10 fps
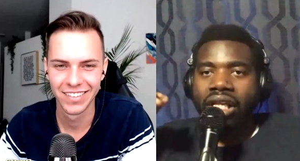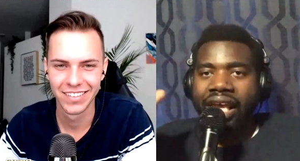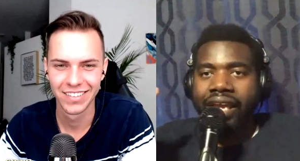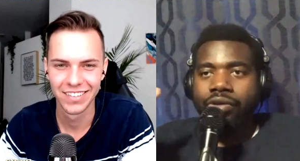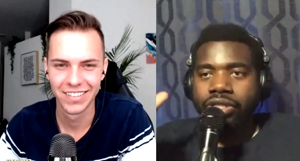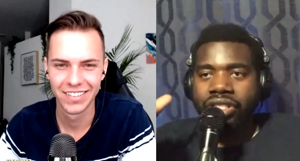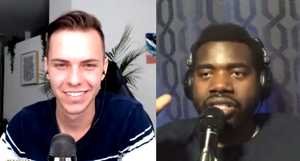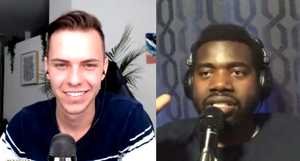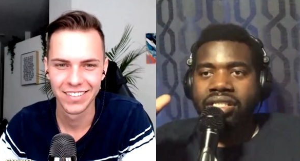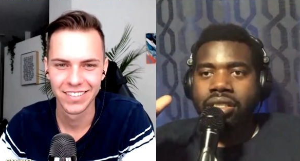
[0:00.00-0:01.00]
Speaker 1: different
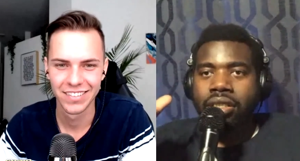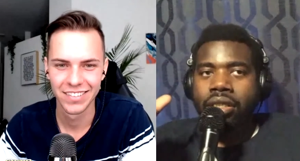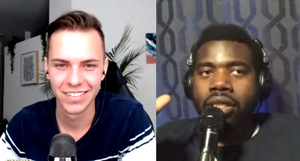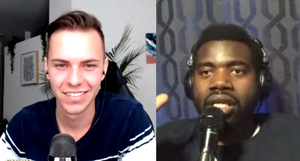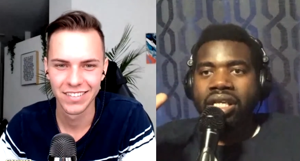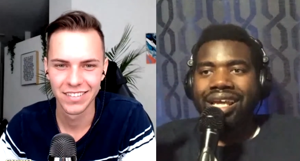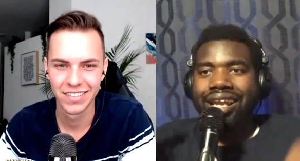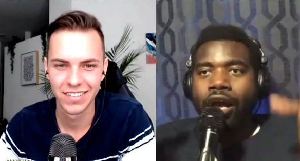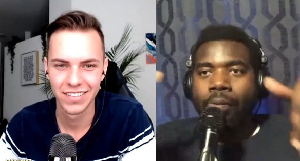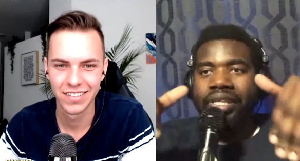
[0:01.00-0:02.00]
languages
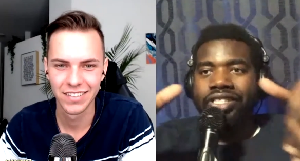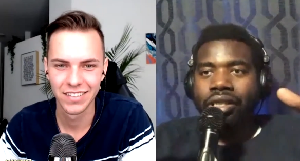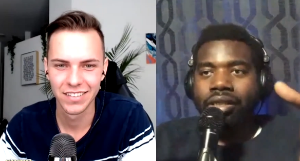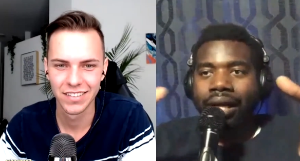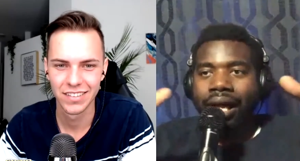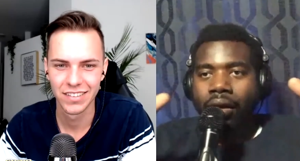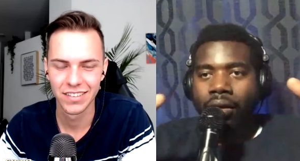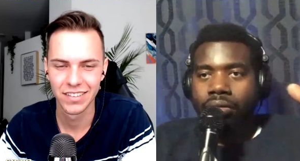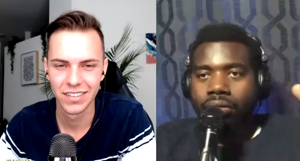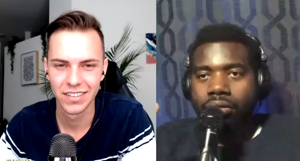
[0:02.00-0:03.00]
can help each other
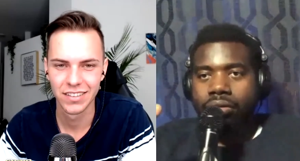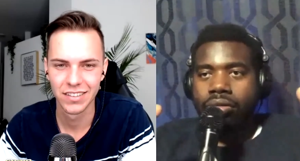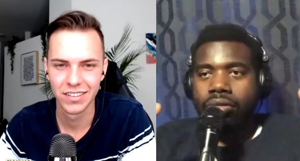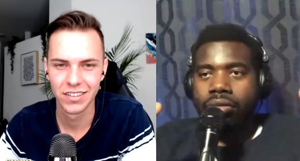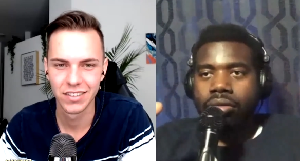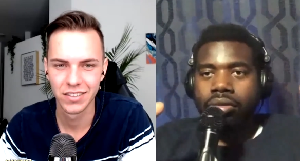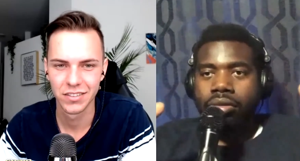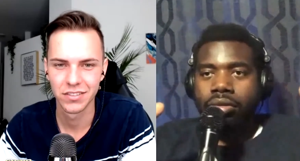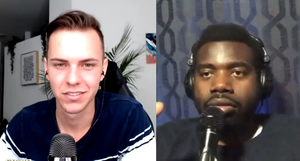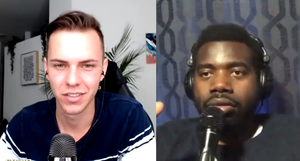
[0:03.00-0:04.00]
out.
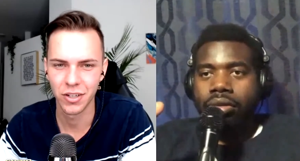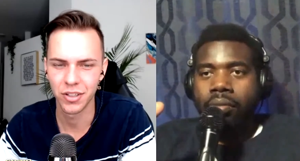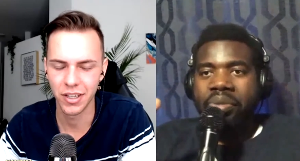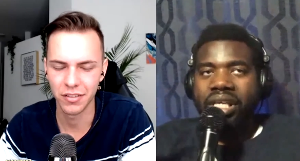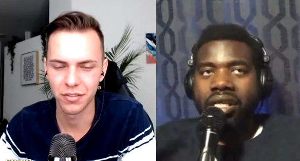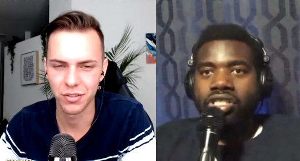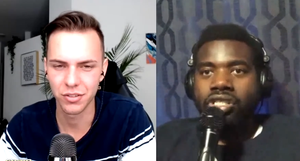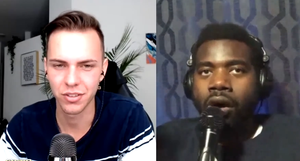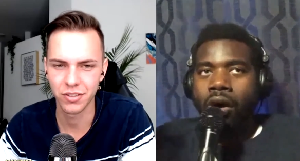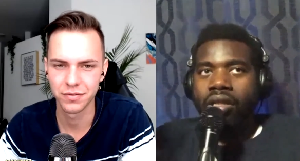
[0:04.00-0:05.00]
Oh yeah.
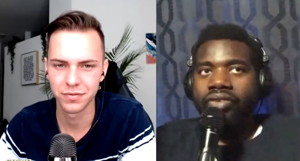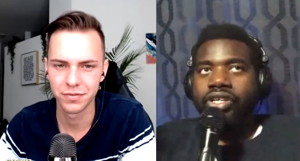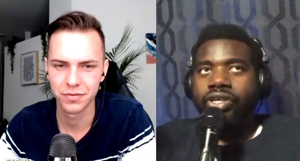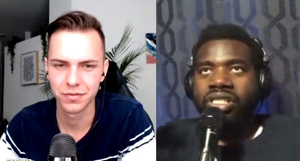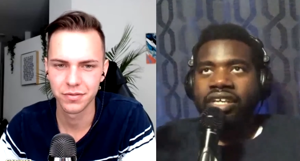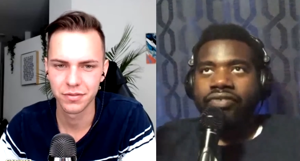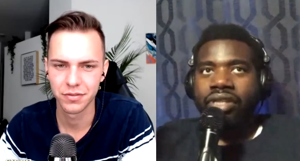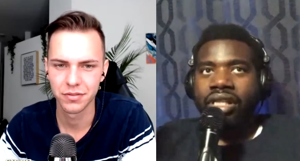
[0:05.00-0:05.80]
Because all of those